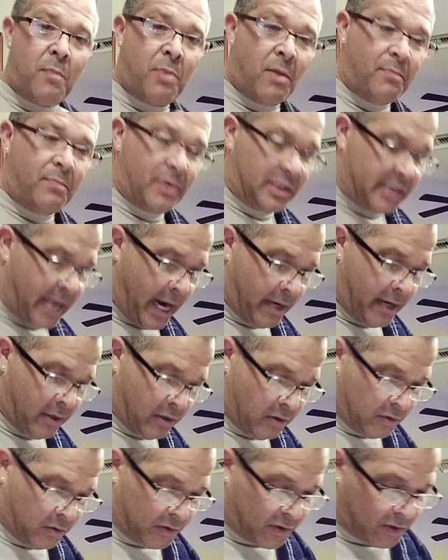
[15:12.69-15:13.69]

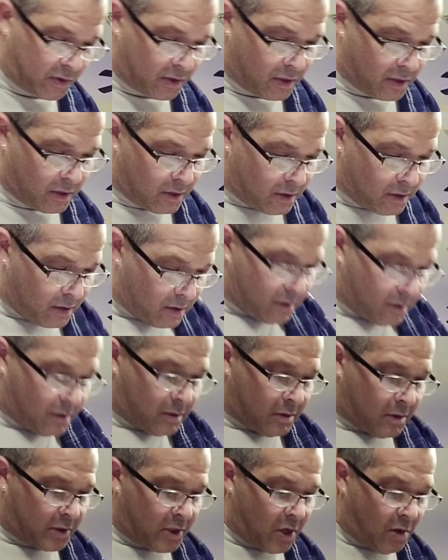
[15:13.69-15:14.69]
potatoes.
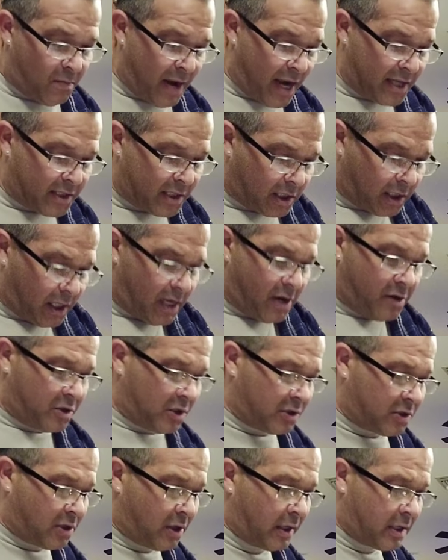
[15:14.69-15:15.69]
So basically you're
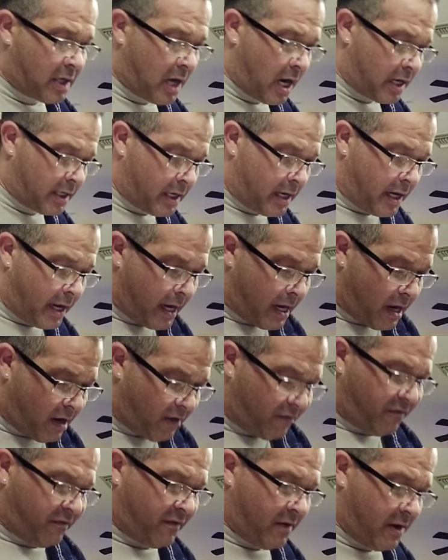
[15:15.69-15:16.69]
just going to cut it in
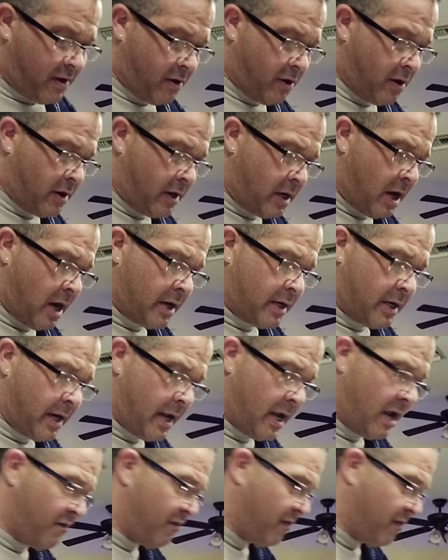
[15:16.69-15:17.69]
half, and you're going to cut it in half